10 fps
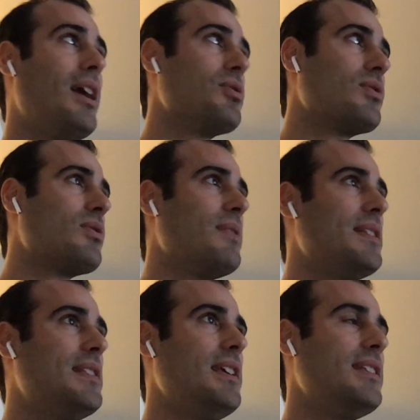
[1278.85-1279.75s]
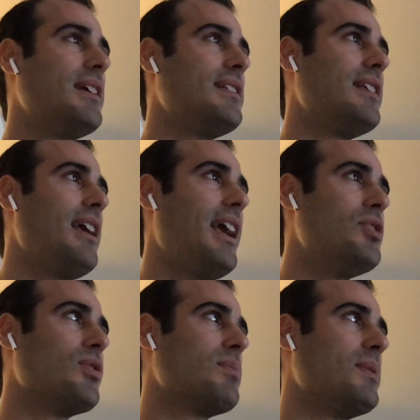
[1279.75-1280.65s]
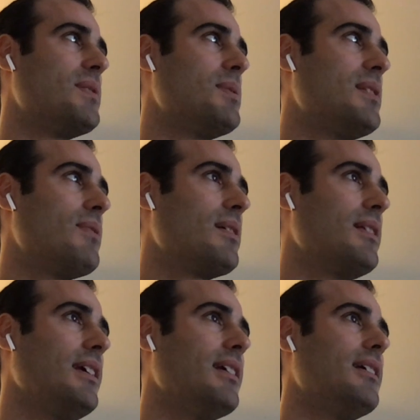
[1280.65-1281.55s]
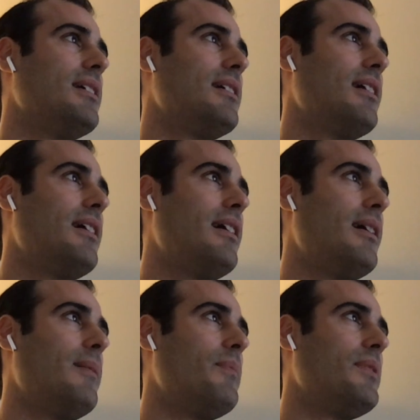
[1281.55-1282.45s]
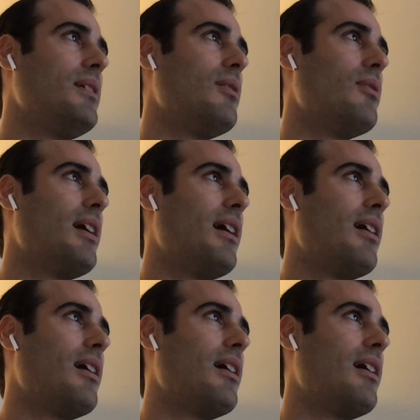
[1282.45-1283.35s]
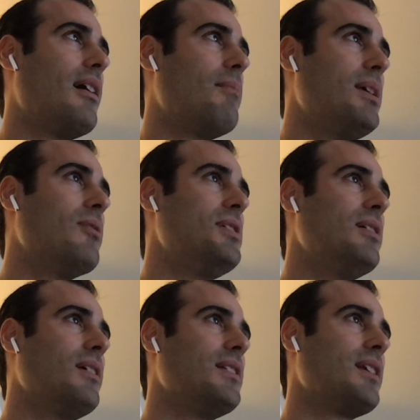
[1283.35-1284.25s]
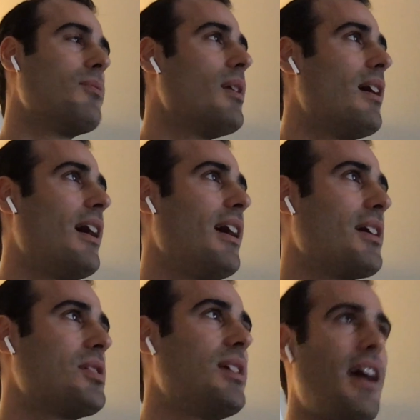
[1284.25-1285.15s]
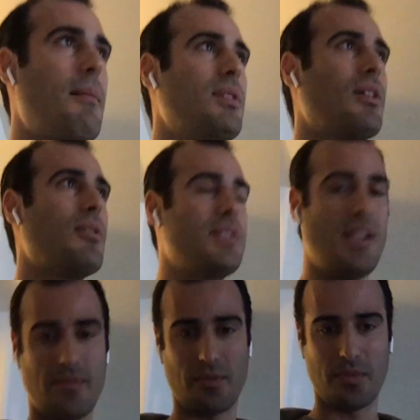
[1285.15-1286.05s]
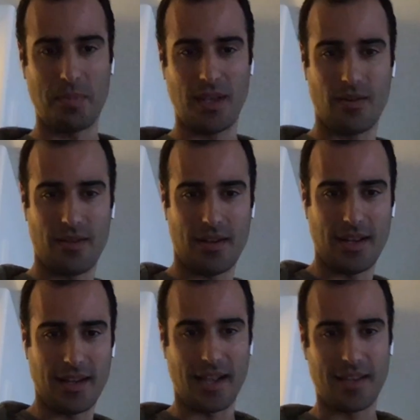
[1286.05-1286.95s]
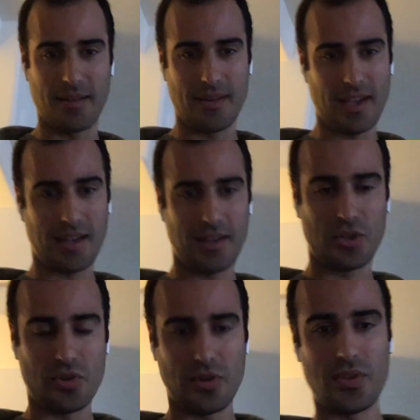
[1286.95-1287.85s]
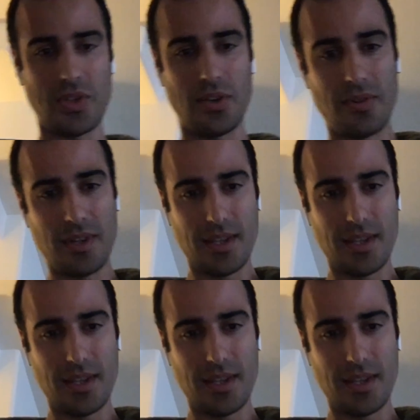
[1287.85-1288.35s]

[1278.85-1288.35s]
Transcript: Angels or VCs?" And I said, "Angels, but specifically, Peter Thiel." And he's like, "Well, I actually happen to go to Stanford with Peter, and I can introduce you."